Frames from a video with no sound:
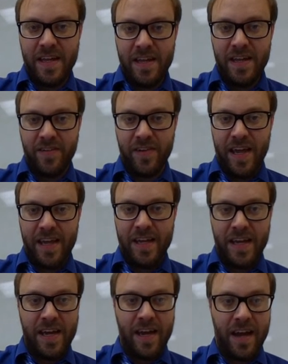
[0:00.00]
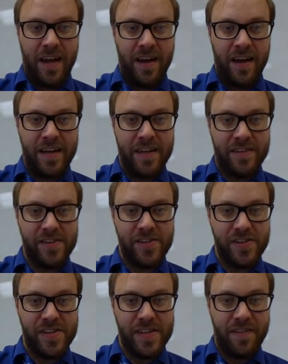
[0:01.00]
okay? It's
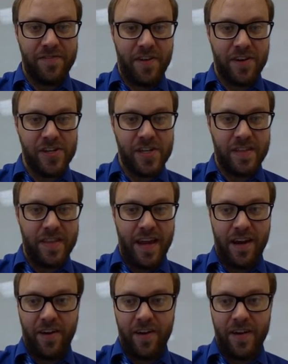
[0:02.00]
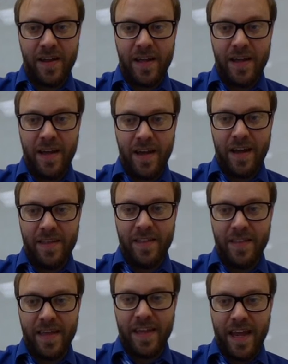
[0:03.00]
just that function there that
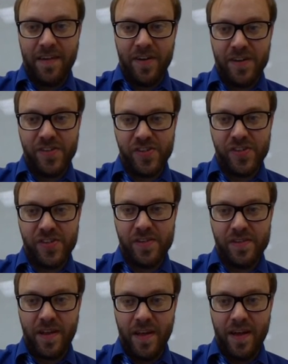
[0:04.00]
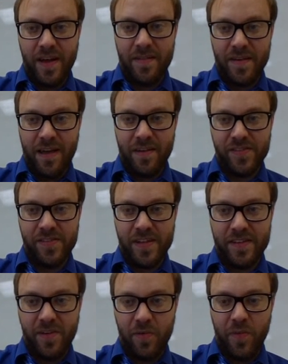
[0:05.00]
they gave us. Now
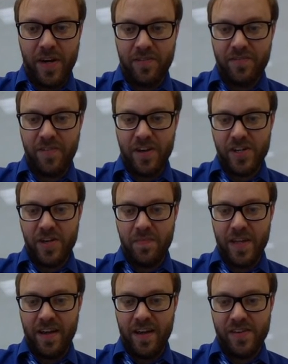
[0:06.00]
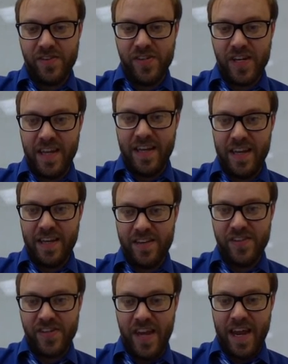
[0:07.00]
it's a weird function because it
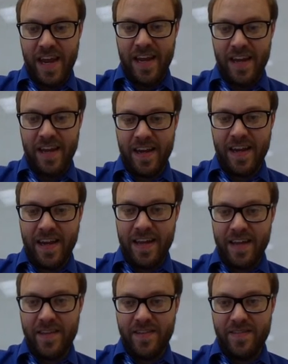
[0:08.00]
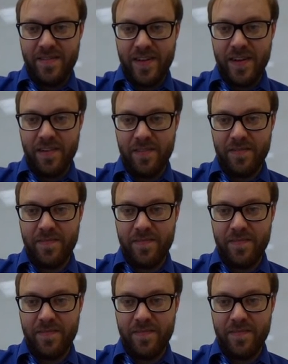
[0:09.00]
is you know,